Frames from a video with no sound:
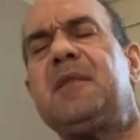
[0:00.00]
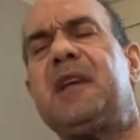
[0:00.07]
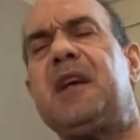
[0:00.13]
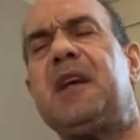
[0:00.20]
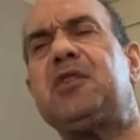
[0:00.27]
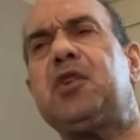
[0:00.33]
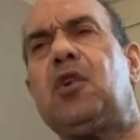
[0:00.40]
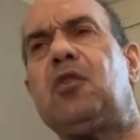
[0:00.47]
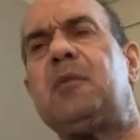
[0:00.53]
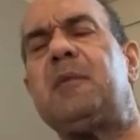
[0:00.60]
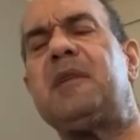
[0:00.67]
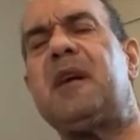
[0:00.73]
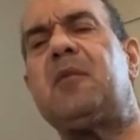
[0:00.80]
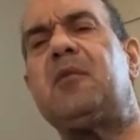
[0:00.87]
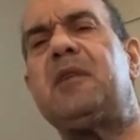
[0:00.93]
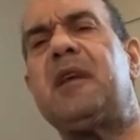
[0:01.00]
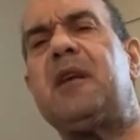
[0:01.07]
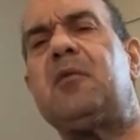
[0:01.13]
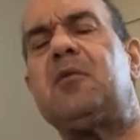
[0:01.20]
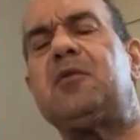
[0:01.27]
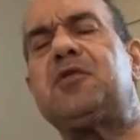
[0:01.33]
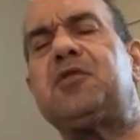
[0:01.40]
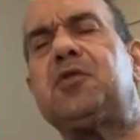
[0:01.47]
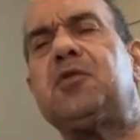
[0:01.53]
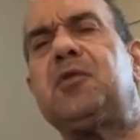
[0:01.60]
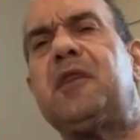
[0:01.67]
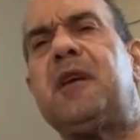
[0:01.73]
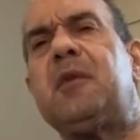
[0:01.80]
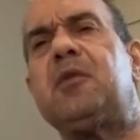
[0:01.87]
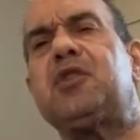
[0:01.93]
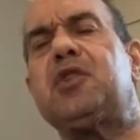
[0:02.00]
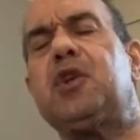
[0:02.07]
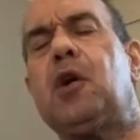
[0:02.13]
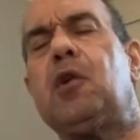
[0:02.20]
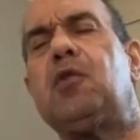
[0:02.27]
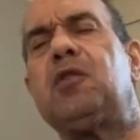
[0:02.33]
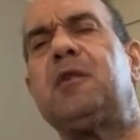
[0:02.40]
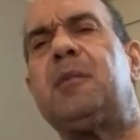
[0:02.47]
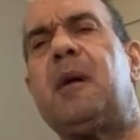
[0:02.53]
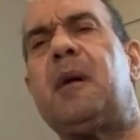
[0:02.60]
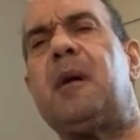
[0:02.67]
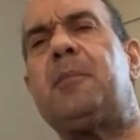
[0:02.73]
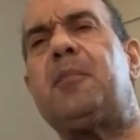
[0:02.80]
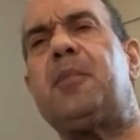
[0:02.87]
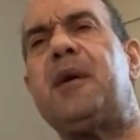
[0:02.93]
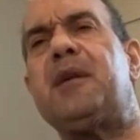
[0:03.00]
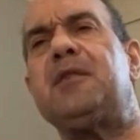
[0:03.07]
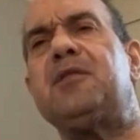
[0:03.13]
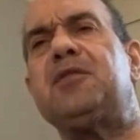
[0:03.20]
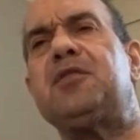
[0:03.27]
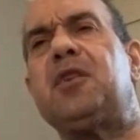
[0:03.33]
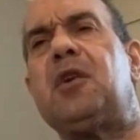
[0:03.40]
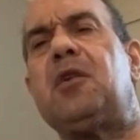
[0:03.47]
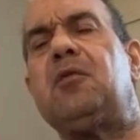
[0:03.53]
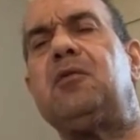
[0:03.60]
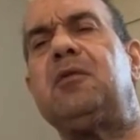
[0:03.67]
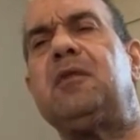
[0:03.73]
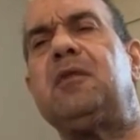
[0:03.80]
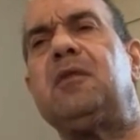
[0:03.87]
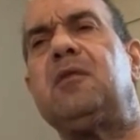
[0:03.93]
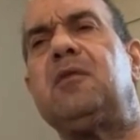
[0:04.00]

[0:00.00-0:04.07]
they told me that when they were in school, they were told about prednisone